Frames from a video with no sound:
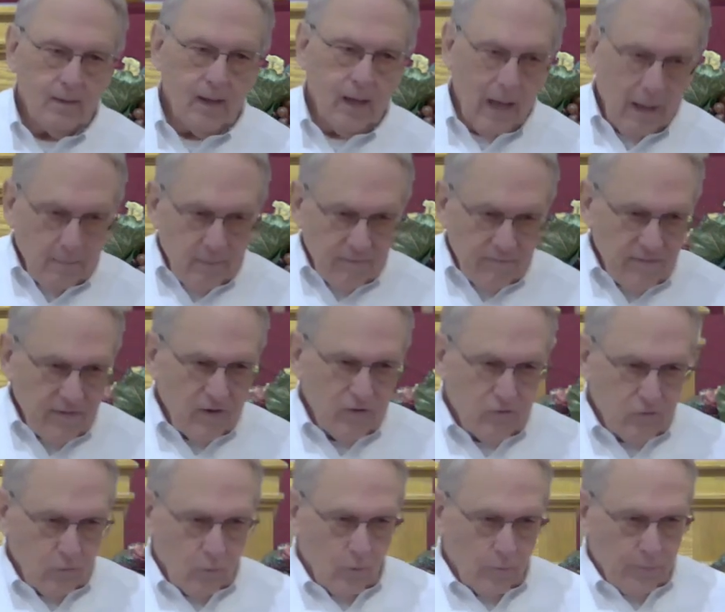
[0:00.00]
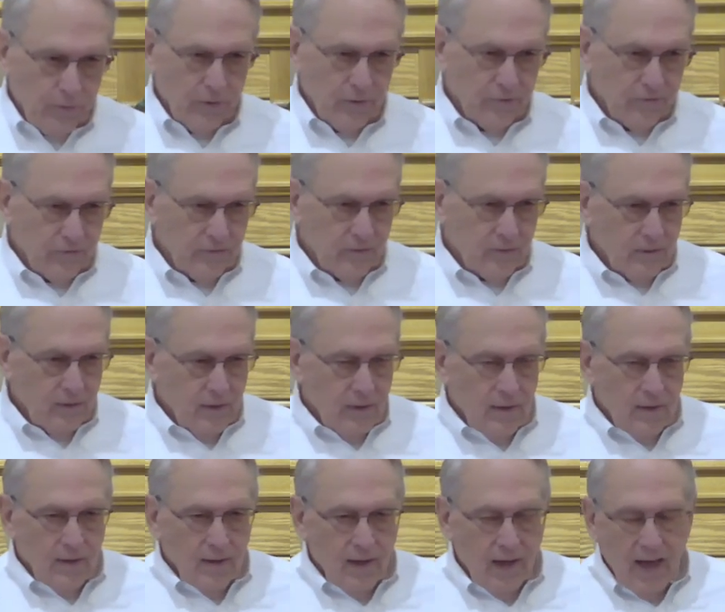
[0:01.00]
I'm a visual person.
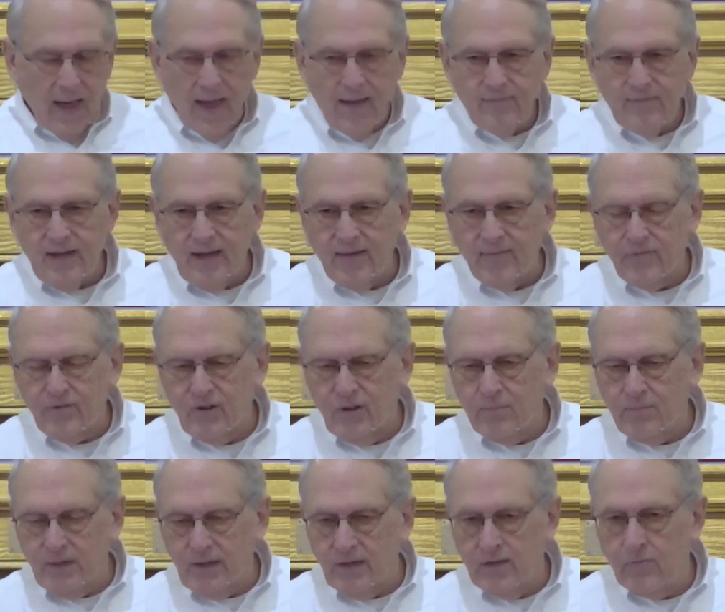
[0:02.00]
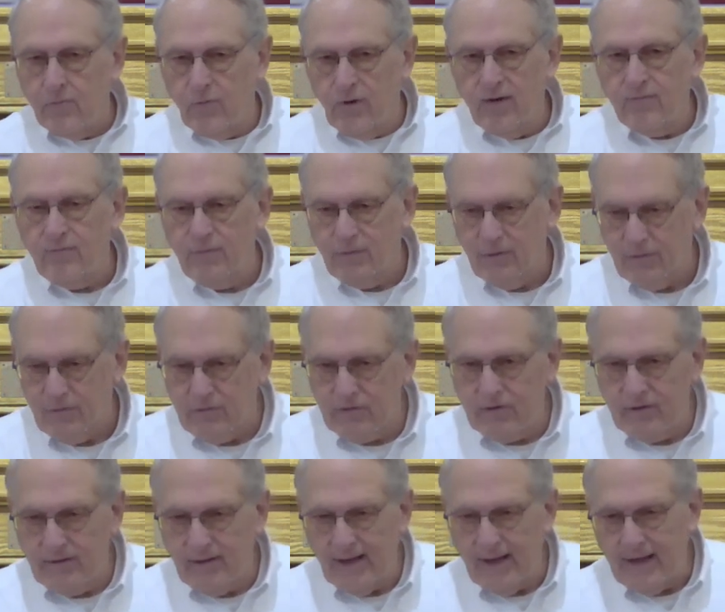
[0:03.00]
I have to have something in reference to
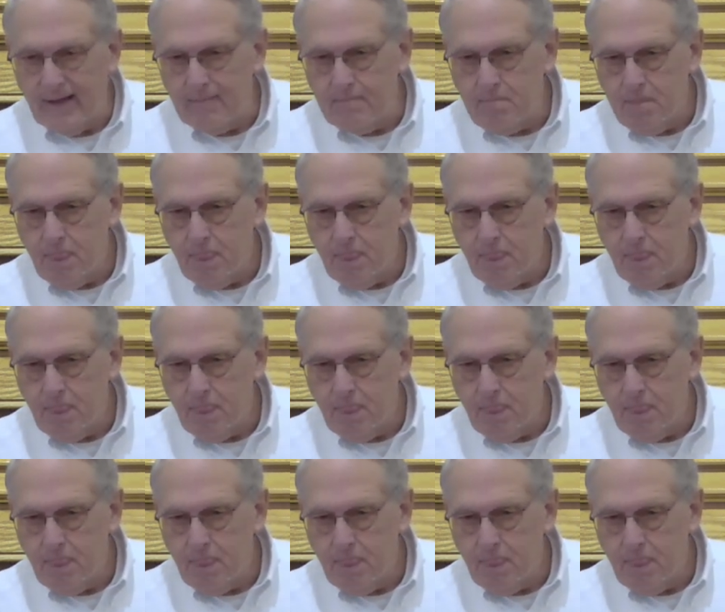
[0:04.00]
that.